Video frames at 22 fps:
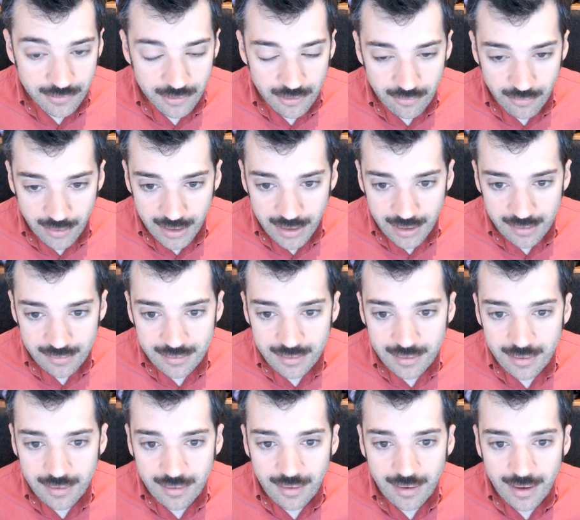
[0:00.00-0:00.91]
end of the grid.
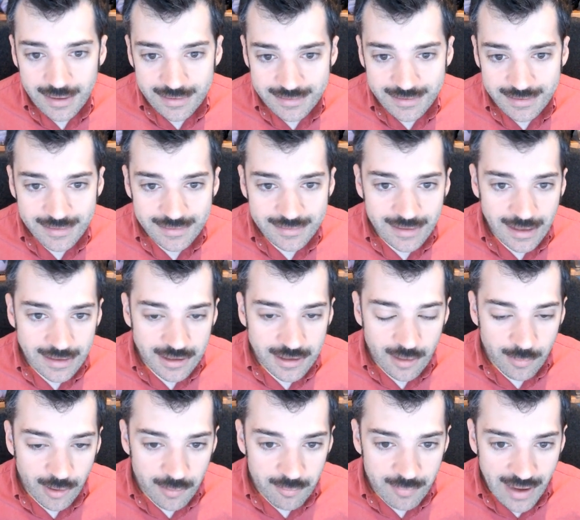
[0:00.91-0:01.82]
I didn't
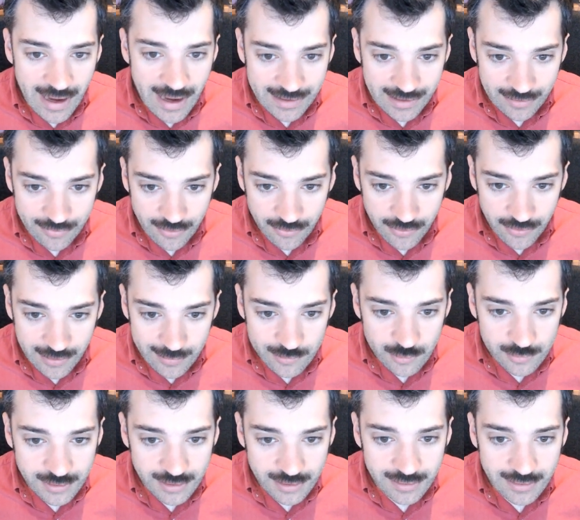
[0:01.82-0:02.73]
end up unpacking the
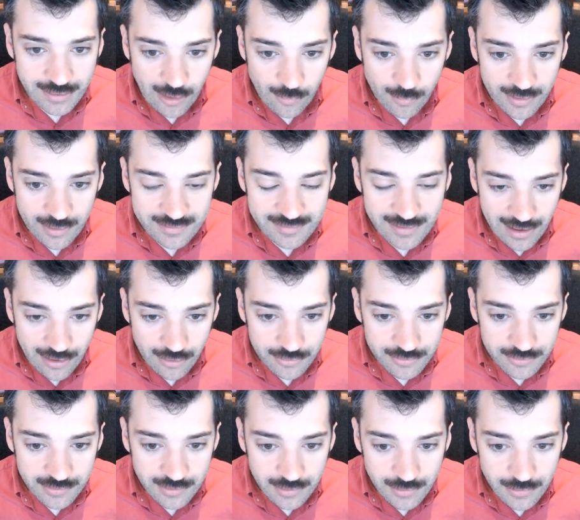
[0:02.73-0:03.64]
theme, so it didn't help us
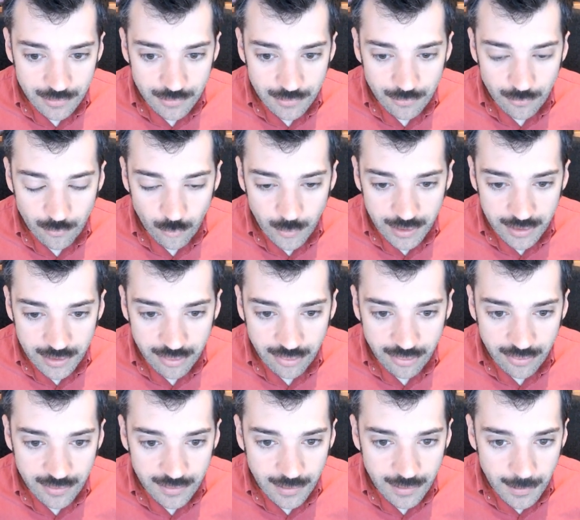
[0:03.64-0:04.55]
out
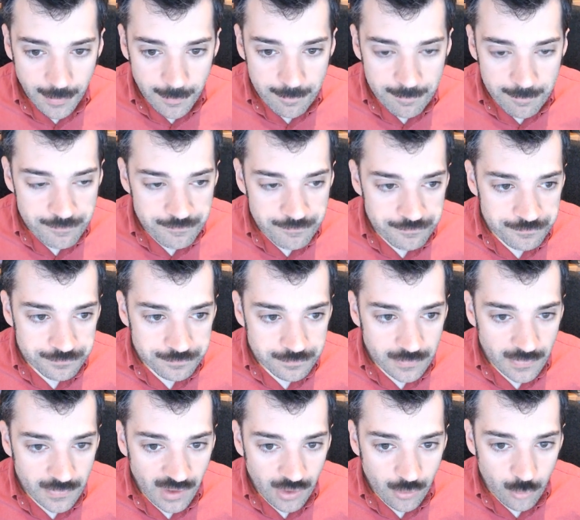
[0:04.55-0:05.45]
with um,
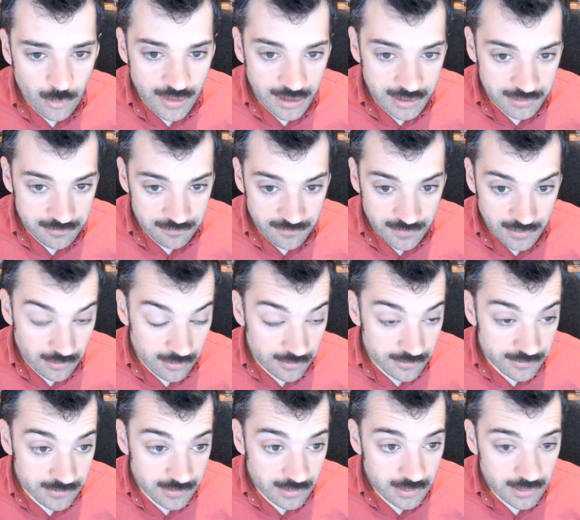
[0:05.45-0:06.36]
with any
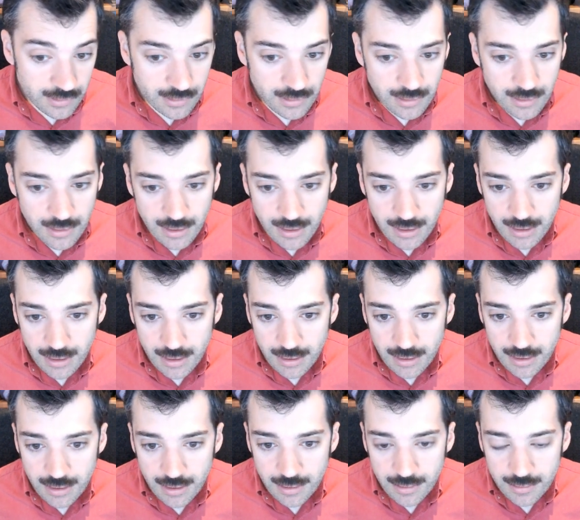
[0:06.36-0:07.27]
fills.
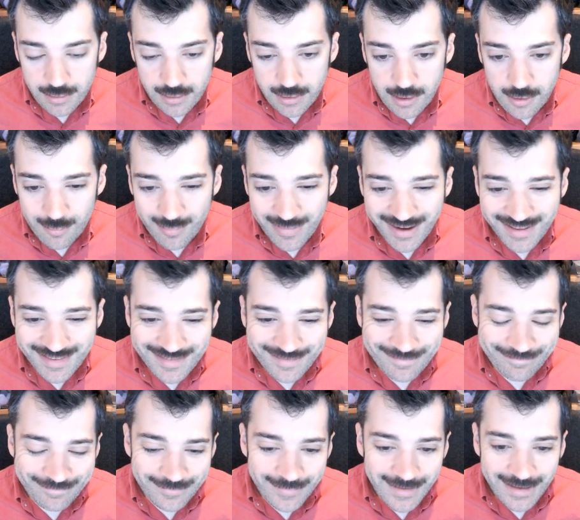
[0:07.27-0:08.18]
Uh, but
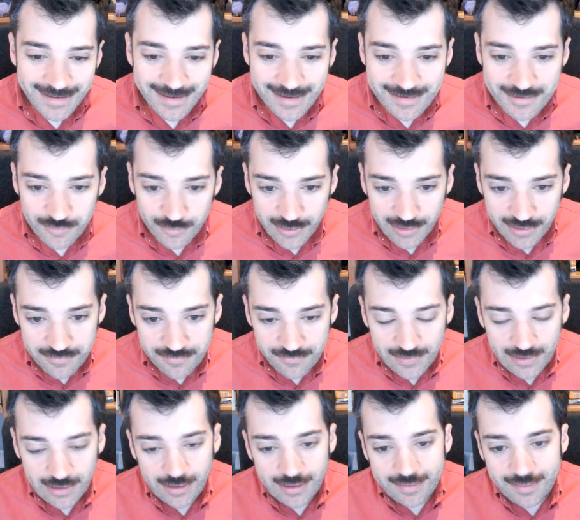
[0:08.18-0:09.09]
it's it doesn't really
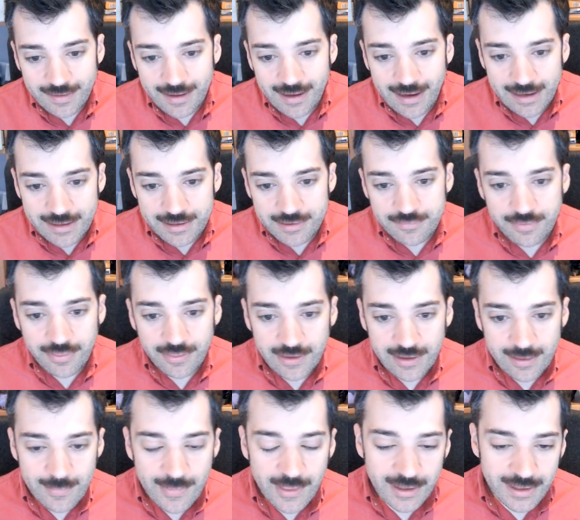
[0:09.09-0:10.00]
feel like the kind of
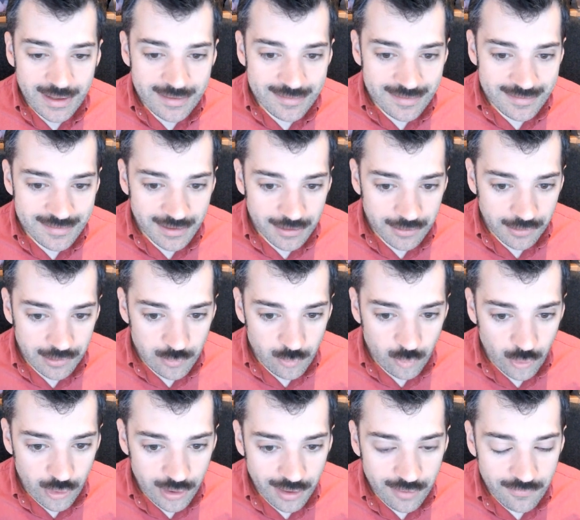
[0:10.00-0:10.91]
theme that
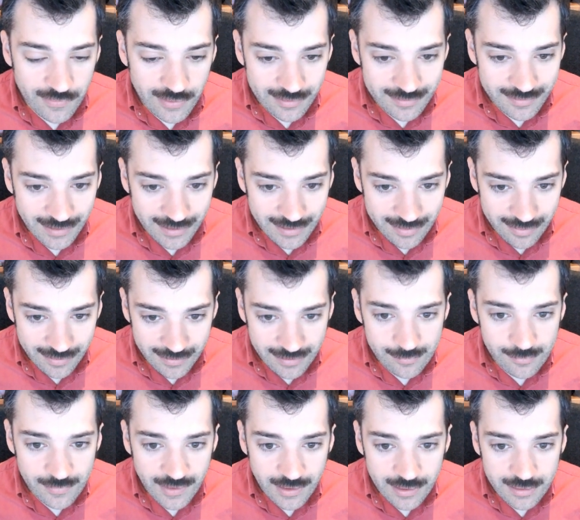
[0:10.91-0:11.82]
necessarily would. It feels like a
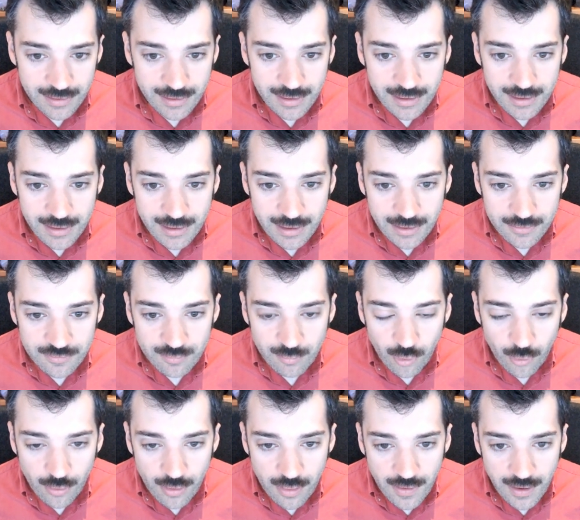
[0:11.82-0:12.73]
theme that is
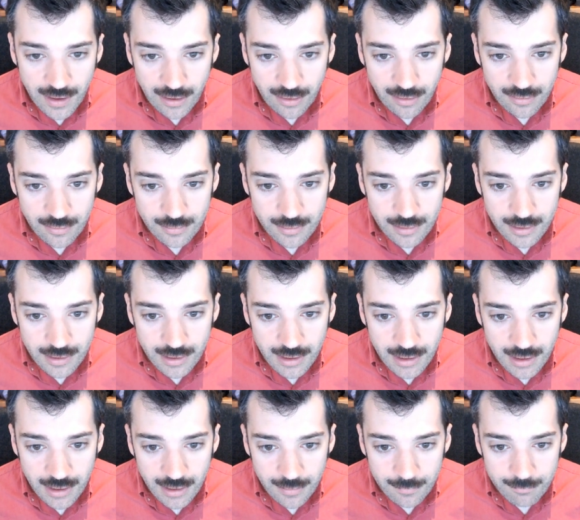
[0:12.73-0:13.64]
more there
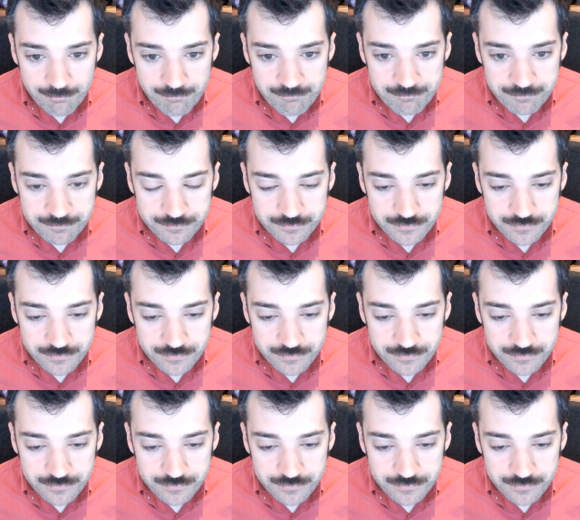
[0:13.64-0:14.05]
um,